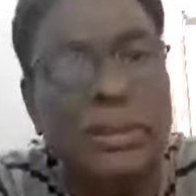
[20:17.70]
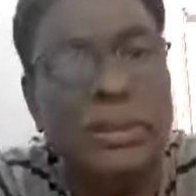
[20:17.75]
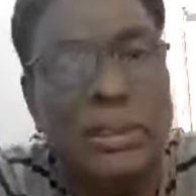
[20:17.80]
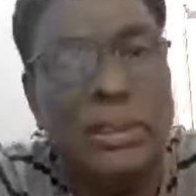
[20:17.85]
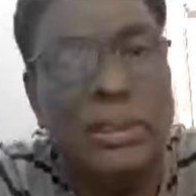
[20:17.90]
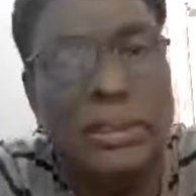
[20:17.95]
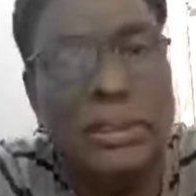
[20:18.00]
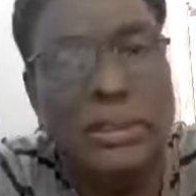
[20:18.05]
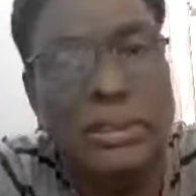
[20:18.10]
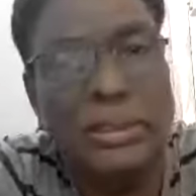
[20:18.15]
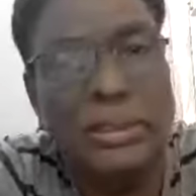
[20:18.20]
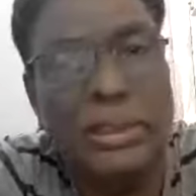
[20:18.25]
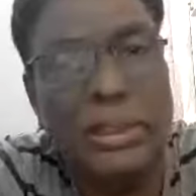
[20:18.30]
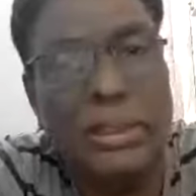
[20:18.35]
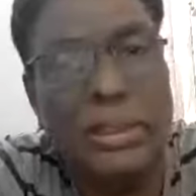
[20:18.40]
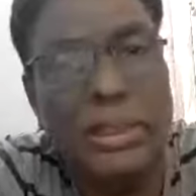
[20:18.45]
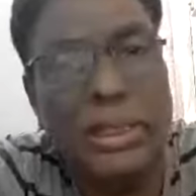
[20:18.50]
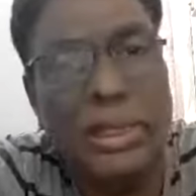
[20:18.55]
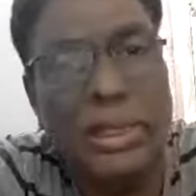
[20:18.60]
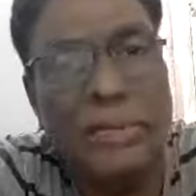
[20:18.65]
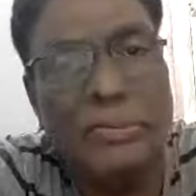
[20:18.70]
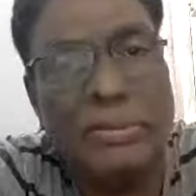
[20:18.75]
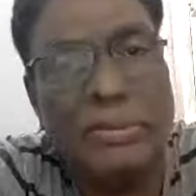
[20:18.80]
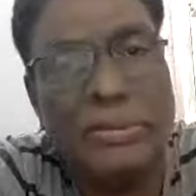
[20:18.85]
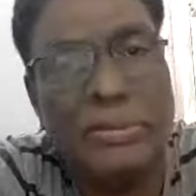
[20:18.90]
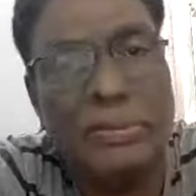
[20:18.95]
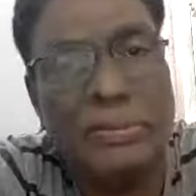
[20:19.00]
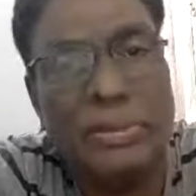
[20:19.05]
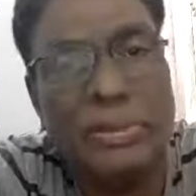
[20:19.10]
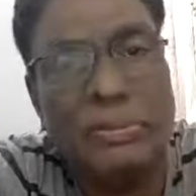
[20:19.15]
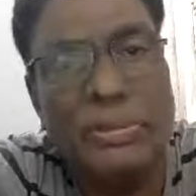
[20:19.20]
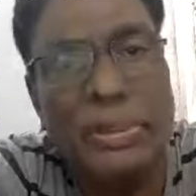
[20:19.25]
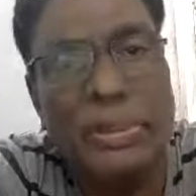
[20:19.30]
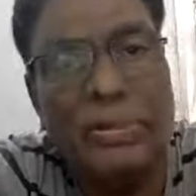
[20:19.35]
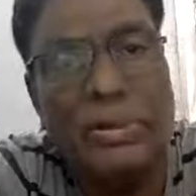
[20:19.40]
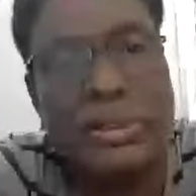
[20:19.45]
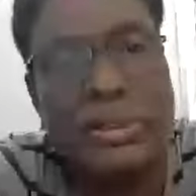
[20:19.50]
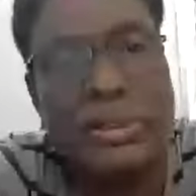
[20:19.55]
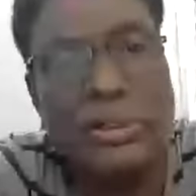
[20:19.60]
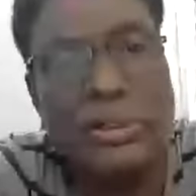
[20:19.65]
And after some time,
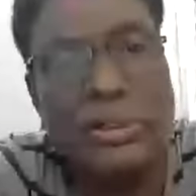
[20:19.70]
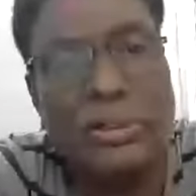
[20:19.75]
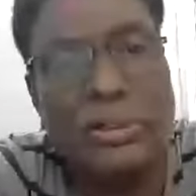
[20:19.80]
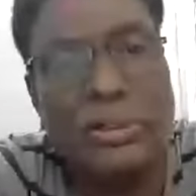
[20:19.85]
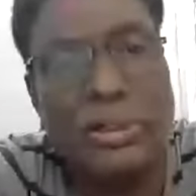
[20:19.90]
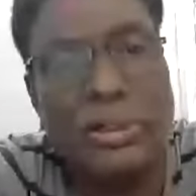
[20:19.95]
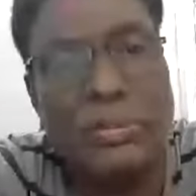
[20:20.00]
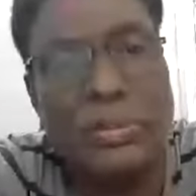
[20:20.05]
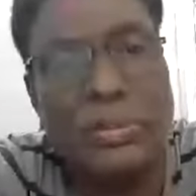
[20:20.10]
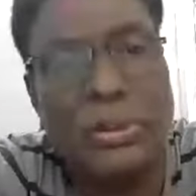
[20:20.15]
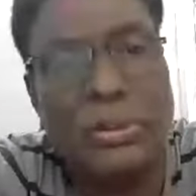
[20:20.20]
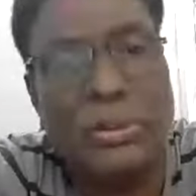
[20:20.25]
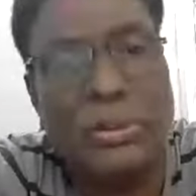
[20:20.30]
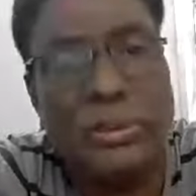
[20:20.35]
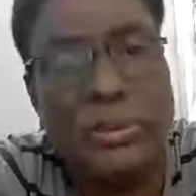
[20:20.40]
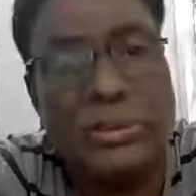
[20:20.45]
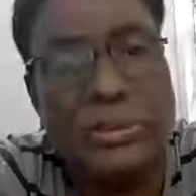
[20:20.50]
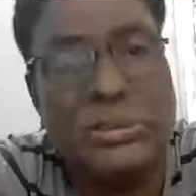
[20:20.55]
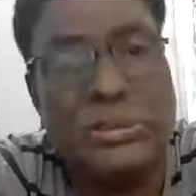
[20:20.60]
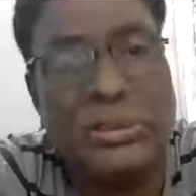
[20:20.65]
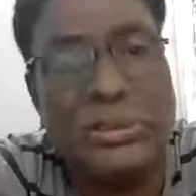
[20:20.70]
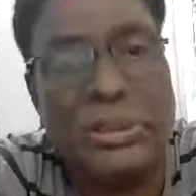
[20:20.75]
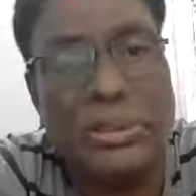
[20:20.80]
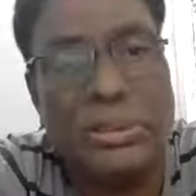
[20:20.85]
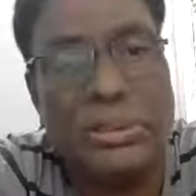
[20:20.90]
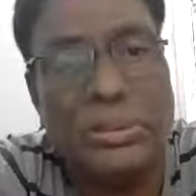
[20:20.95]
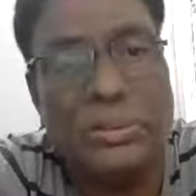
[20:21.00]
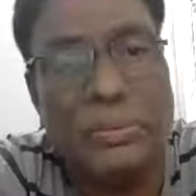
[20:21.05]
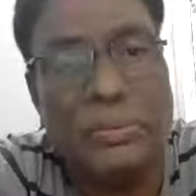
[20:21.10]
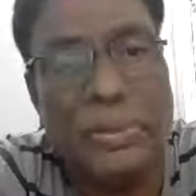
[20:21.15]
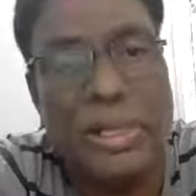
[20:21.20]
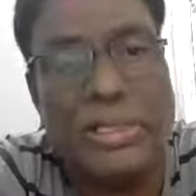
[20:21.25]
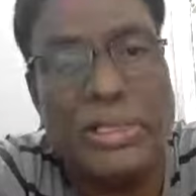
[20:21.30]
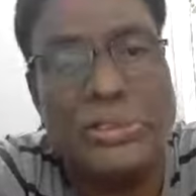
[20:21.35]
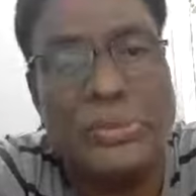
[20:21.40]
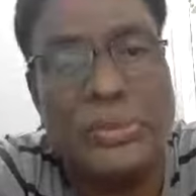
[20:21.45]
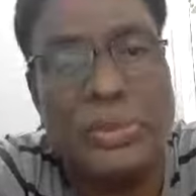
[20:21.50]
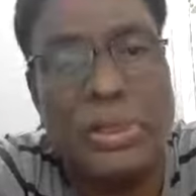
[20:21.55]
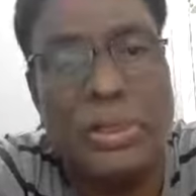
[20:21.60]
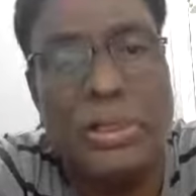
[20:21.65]
they will try to talk about this
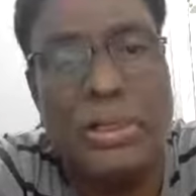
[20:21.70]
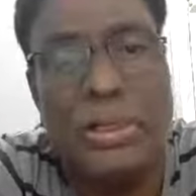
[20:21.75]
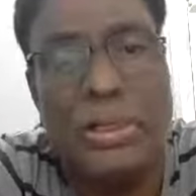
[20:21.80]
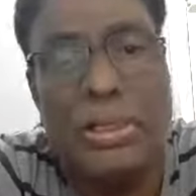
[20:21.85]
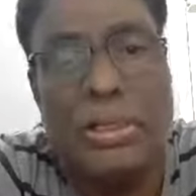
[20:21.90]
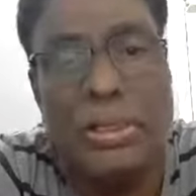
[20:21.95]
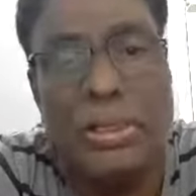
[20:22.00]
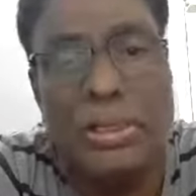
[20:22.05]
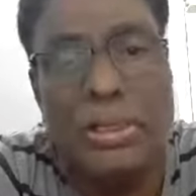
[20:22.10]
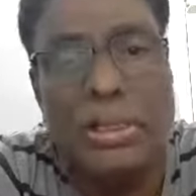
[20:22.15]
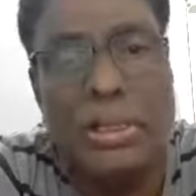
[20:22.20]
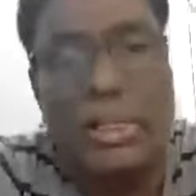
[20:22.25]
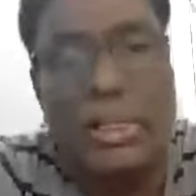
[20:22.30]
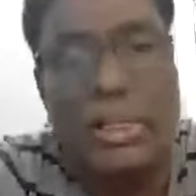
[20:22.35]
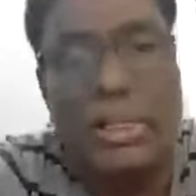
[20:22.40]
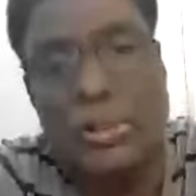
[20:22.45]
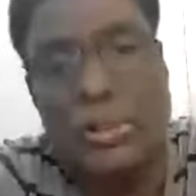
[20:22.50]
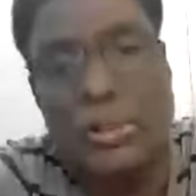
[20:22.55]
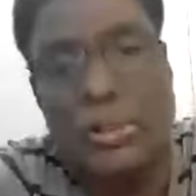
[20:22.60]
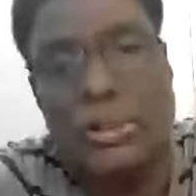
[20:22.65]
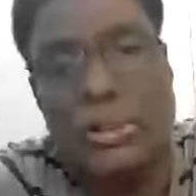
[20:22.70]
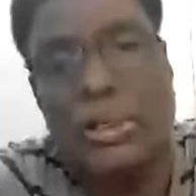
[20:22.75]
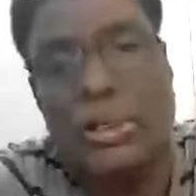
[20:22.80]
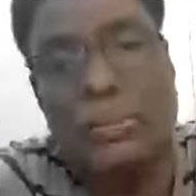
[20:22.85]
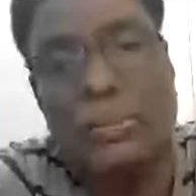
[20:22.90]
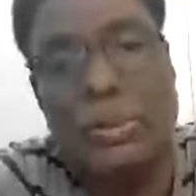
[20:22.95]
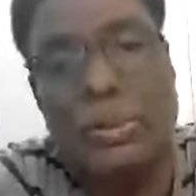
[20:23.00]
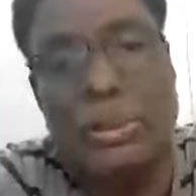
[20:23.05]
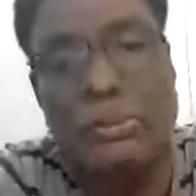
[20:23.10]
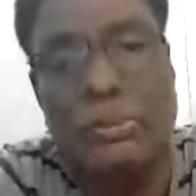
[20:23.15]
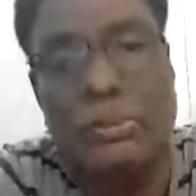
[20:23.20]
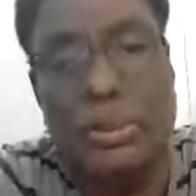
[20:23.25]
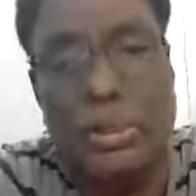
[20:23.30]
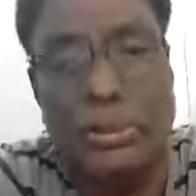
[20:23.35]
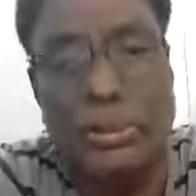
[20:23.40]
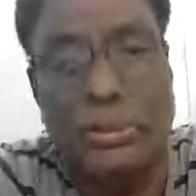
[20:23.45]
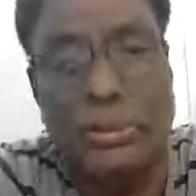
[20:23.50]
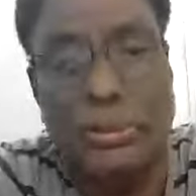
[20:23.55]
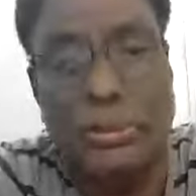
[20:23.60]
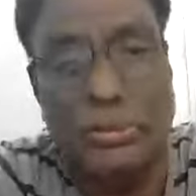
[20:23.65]
plasma immunoglobulin
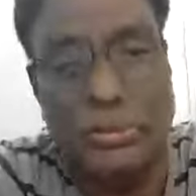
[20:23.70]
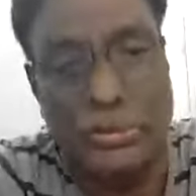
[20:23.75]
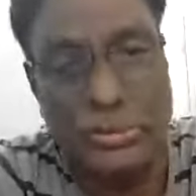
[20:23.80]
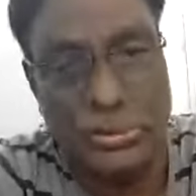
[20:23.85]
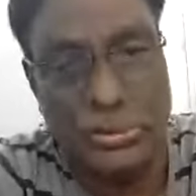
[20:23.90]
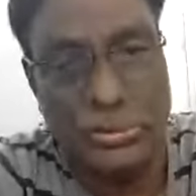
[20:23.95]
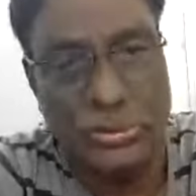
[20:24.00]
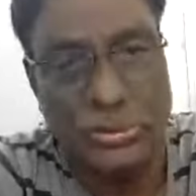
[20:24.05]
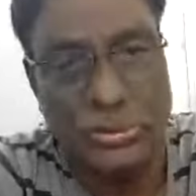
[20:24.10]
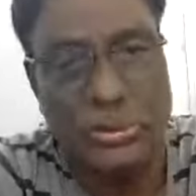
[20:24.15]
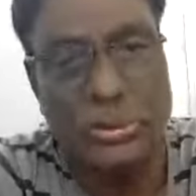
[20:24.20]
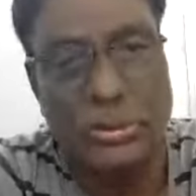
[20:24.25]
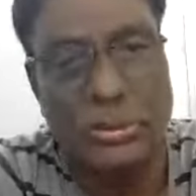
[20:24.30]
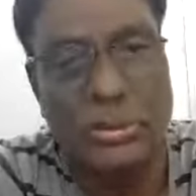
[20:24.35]
molecules